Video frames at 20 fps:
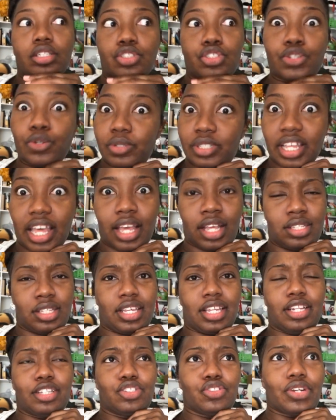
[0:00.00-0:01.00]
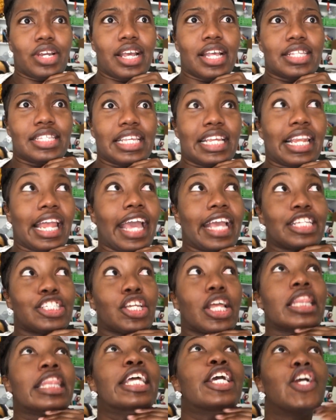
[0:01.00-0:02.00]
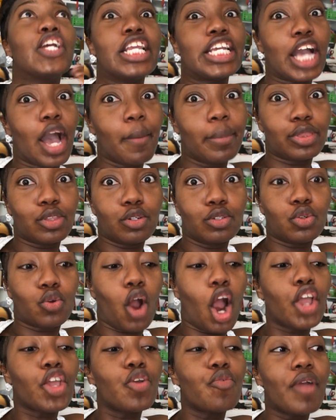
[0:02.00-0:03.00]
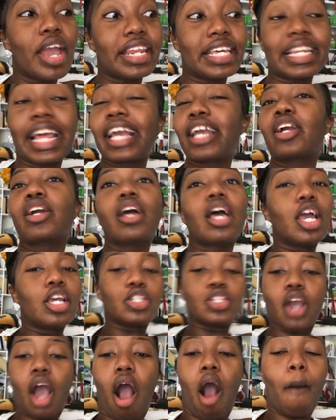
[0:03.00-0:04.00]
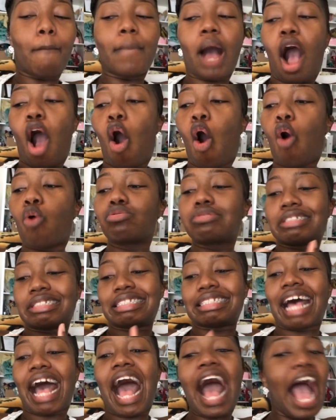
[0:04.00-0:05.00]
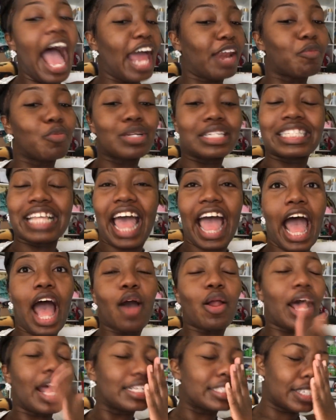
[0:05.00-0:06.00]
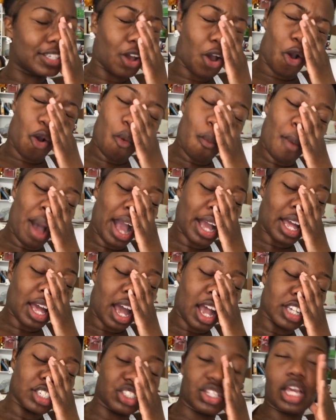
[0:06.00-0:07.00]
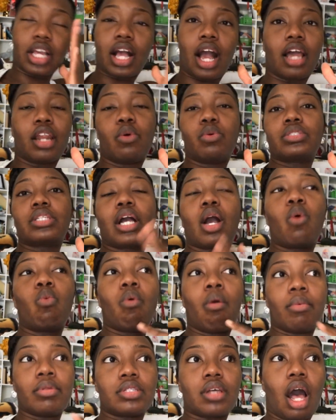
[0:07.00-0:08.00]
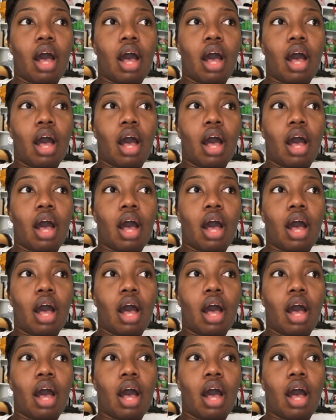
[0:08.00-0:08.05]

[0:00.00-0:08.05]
2 seconds to get undressed, and like literally coming through the door, are you ready? Like, y'all, my whole side was out. I said, oh my gosh, thank God it was like a woman's